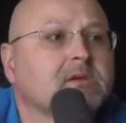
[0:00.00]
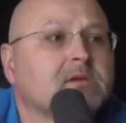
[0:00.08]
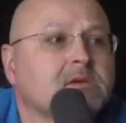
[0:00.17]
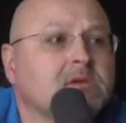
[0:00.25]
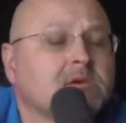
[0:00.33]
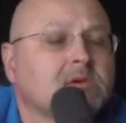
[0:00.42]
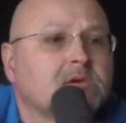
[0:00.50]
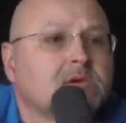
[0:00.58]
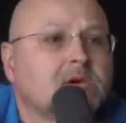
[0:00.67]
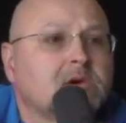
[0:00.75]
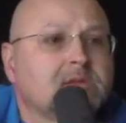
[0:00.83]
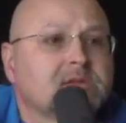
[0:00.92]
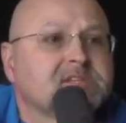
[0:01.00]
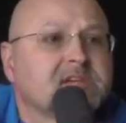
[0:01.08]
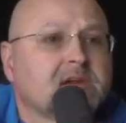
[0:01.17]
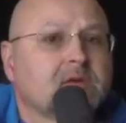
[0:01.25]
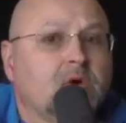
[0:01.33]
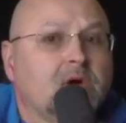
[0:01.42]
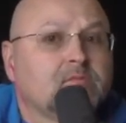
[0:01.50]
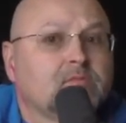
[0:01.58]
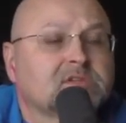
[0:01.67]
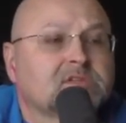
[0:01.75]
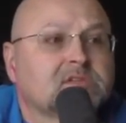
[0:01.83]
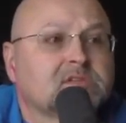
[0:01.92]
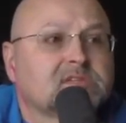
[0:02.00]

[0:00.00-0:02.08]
Yeah, and and, and the, the, second one was the right?